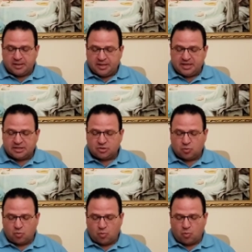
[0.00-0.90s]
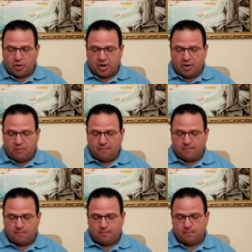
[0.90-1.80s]
this, we don't
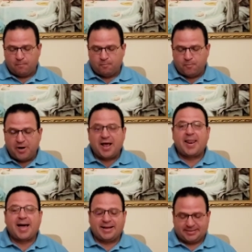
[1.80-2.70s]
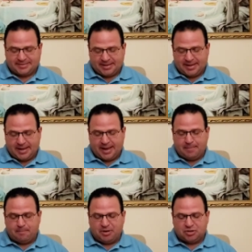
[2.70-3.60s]
realize it.
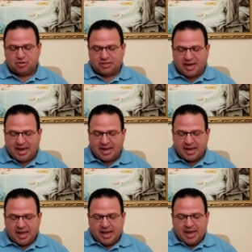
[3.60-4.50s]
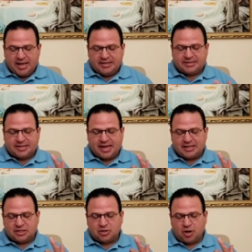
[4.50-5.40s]
But today, he
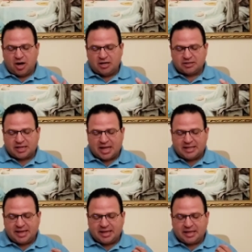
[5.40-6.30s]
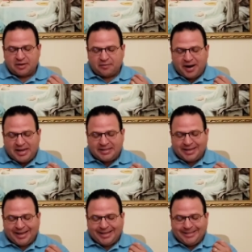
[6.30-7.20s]
says to us, the great
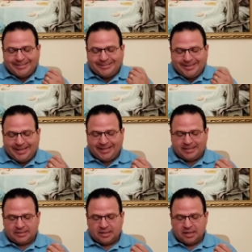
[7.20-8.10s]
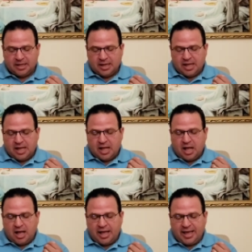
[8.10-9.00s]
indeed,
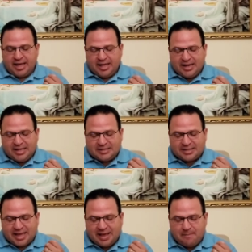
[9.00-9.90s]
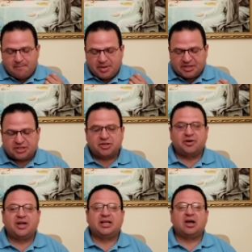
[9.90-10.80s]
it is a
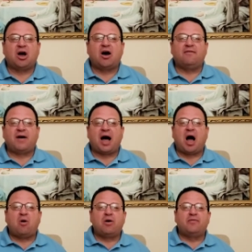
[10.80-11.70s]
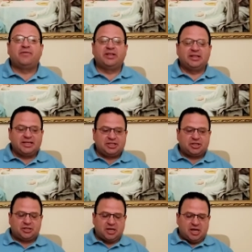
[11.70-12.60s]
mystery of our
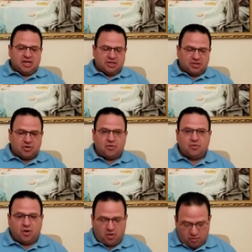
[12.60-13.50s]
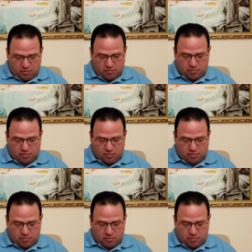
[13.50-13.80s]
religion. So not,